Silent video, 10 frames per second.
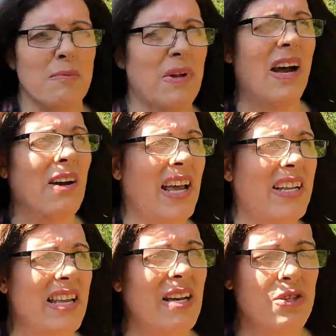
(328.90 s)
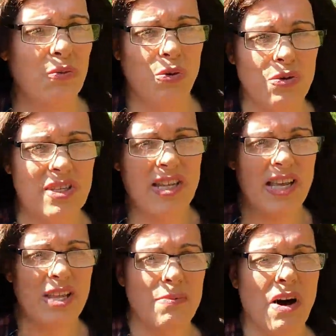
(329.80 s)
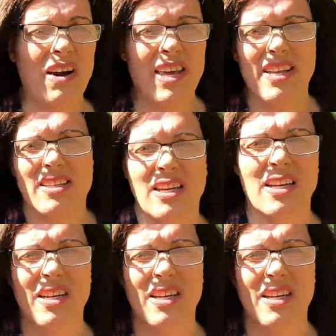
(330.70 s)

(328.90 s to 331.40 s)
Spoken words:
But now I'm going to head down towards the market